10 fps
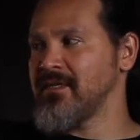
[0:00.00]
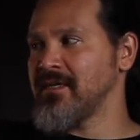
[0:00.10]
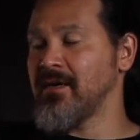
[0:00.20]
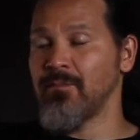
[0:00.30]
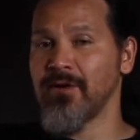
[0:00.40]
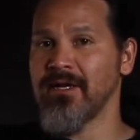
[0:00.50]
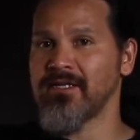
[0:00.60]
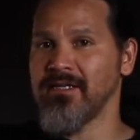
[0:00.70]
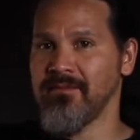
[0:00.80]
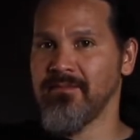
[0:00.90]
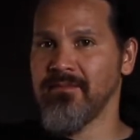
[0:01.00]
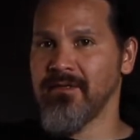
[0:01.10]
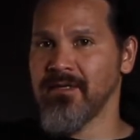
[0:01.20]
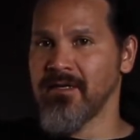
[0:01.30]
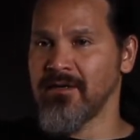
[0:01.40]
a break tip.
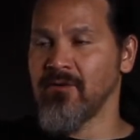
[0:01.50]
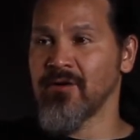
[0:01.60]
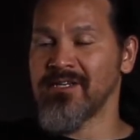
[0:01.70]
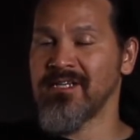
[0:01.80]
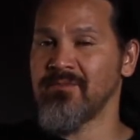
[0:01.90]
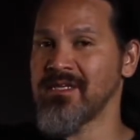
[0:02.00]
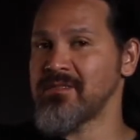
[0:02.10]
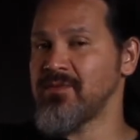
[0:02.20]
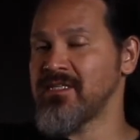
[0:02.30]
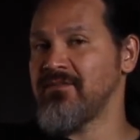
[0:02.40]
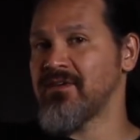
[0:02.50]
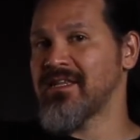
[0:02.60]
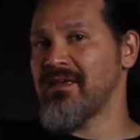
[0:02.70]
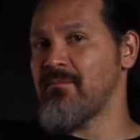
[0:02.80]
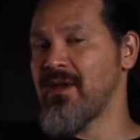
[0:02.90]
Or a tip that's
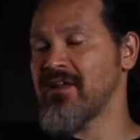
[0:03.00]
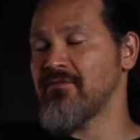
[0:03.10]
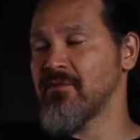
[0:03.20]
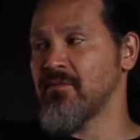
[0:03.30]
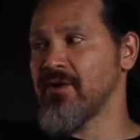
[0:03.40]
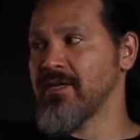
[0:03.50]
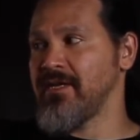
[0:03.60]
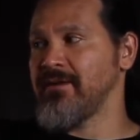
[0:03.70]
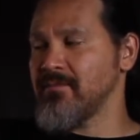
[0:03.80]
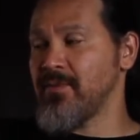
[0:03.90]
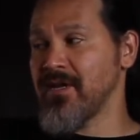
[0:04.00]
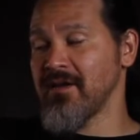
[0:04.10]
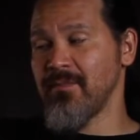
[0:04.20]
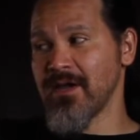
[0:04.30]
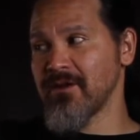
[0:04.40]
specifically made for breaking. Being a
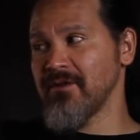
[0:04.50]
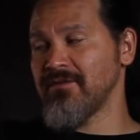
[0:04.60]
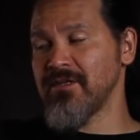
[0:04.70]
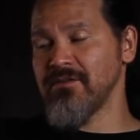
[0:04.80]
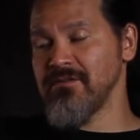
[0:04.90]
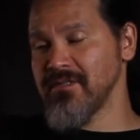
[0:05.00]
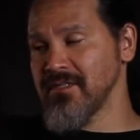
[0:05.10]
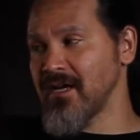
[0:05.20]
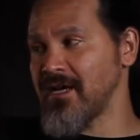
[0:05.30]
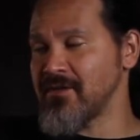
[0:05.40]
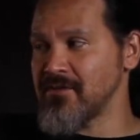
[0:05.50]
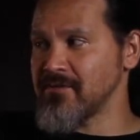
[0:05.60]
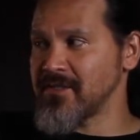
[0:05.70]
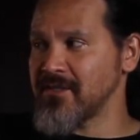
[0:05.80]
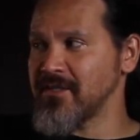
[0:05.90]
maker of cues, I do
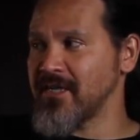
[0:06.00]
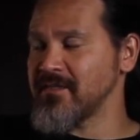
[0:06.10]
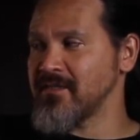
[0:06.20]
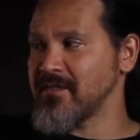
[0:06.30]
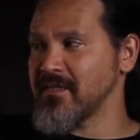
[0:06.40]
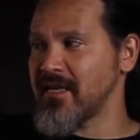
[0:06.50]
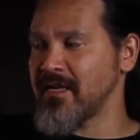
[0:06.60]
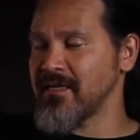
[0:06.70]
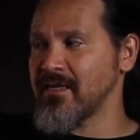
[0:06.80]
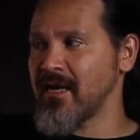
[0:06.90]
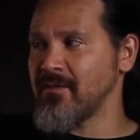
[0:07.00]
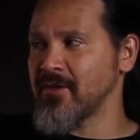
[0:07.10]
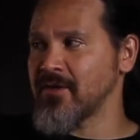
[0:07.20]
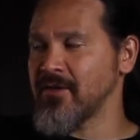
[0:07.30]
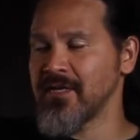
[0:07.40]
suggest that I'm a
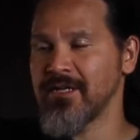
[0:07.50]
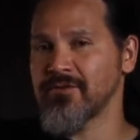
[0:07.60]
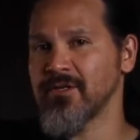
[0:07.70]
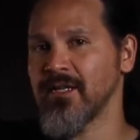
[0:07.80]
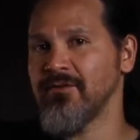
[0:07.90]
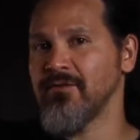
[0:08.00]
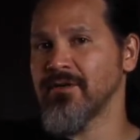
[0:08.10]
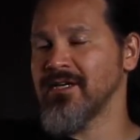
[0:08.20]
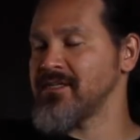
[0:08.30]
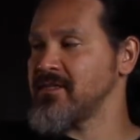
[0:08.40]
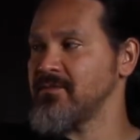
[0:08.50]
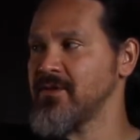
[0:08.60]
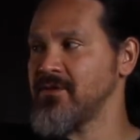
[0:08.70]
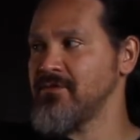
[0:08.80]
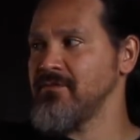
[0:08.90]
good entry-level custom
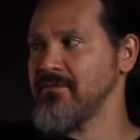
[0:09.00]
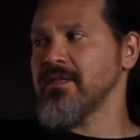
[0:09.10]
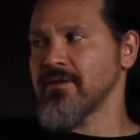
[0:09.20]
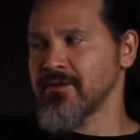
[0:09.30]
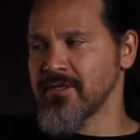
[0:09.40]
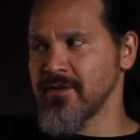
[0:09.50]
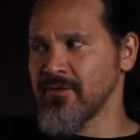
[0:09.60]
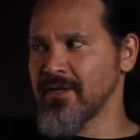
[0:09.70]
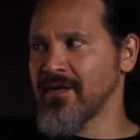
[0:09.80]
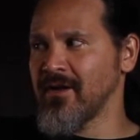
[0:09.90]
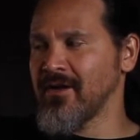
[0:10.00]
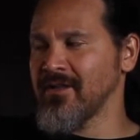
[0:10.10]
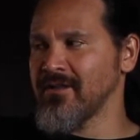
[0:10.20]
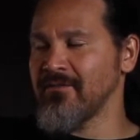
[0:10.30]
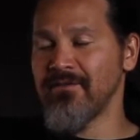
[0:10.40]
cue. You don't get all
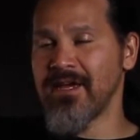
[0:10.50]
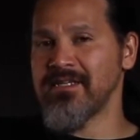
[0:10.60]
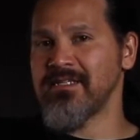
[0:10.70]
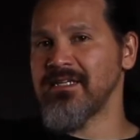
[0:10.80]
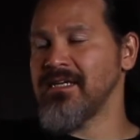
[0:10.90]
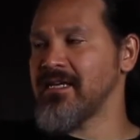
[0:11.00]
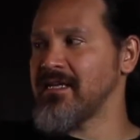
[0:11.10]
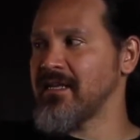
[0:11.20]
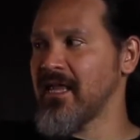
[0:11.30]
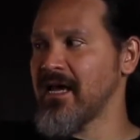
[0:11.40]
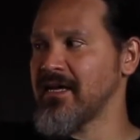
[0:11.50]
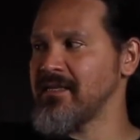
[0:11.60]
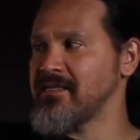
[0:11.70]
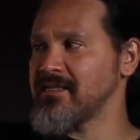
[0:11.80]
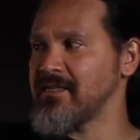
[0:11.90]
of the fancy
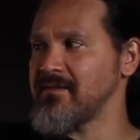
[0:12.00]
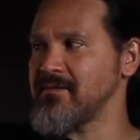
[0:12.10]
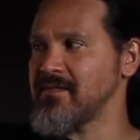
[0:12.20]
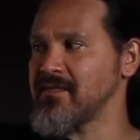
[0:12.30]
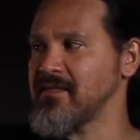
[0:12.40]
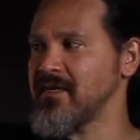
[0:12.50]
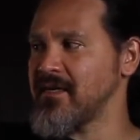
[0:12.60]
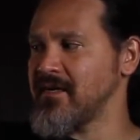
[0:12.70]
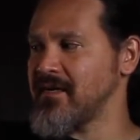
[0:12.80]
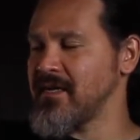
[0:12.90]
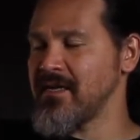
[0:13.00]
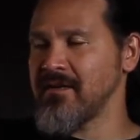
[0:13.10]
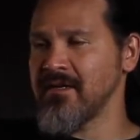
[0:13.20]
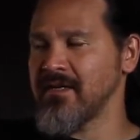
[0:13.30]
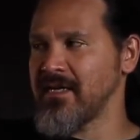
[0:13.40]
lines and
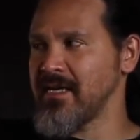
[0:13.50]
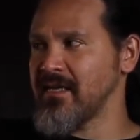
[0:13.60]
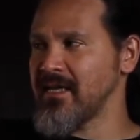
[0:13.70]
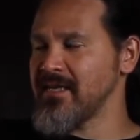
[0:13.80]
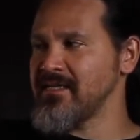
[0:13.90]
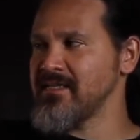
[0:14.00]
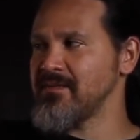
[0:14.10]
inlays